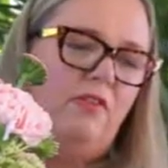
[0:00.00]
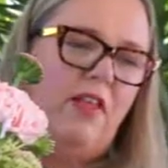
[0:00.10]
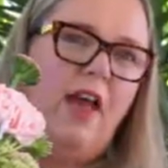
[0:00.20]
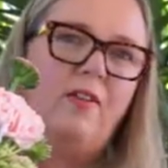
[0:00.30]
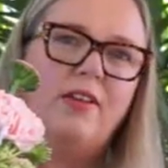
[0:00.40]

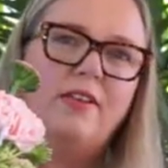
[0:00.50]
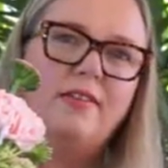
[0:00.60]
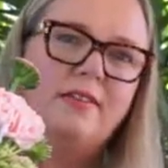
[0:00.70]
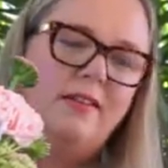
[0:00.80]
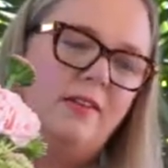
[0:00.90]

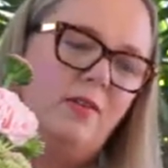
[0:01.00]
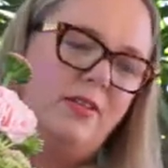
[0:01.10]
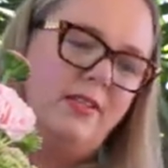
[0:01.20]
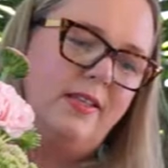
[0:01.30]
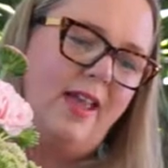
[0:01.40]
flowers,
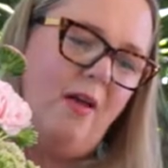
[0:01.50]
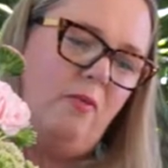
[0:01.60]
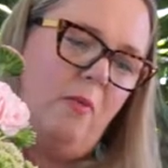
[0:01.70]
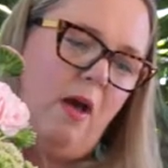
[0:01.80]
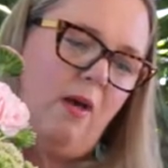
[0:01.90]
which is the
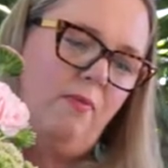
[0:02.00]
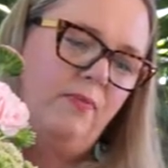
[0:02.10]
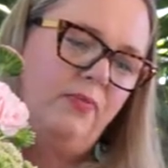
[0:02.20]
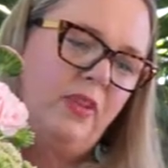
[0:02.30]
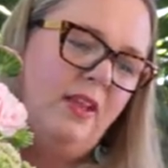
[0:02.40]
chamomile.
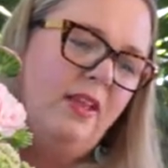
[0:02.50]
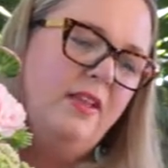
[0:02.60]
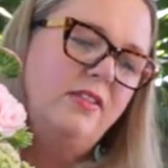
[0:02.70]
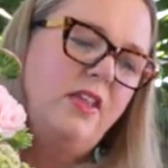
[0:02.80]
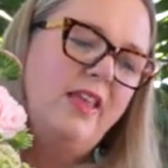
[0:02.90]

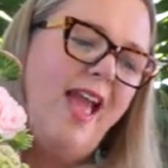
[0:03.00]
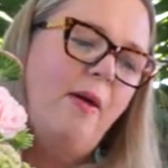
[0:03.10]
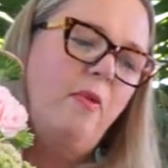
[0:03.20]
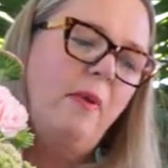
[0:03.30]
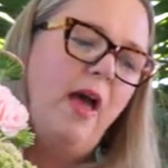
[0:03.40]
So the
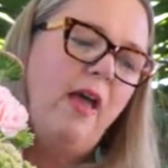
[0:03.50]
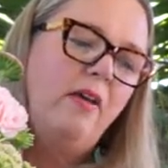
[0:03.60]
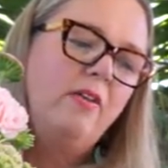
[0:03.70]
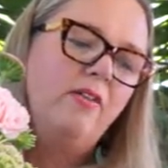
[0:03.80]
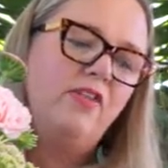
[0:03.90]

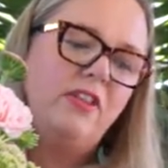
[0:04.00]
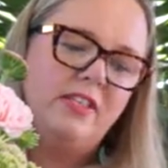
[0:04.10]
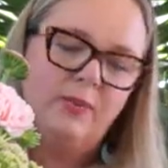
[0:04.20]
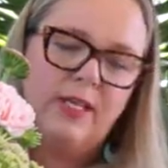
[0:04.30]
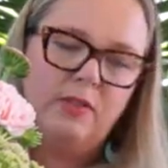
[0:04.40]
chamomile for
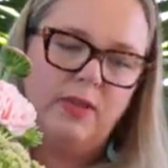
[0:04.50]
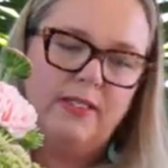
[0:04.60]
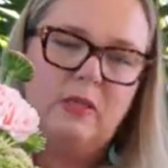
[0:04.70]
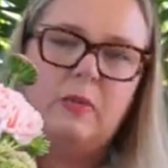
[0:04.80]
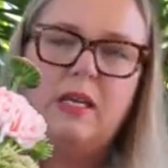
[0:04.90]
this week's
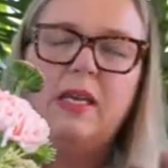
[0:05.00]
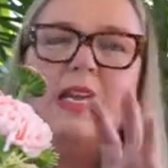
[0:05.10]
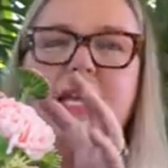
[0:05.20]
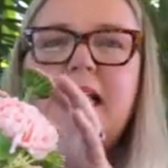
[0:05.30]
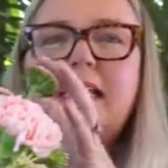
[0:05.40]
recipe
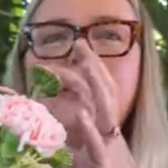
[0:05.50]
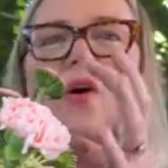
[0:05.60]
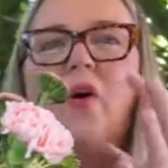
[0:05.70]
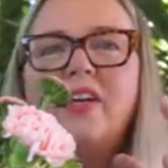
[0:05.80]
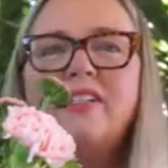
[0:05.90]
is
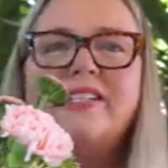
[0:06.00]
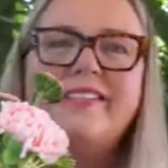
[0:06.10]
going to